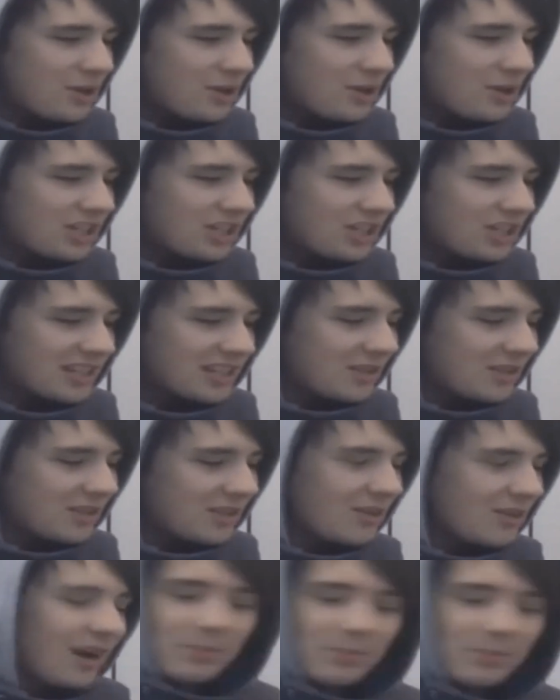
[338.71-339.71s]
watched it,
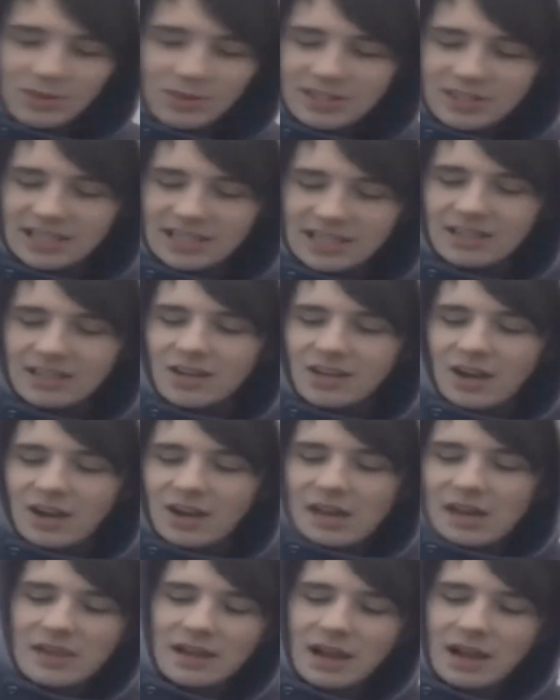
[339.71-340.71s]
so I bought it. So I
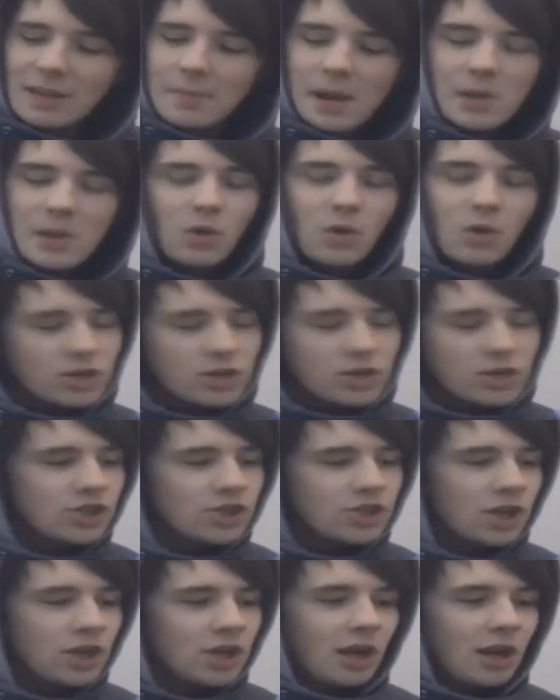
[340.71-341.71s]
think I might watch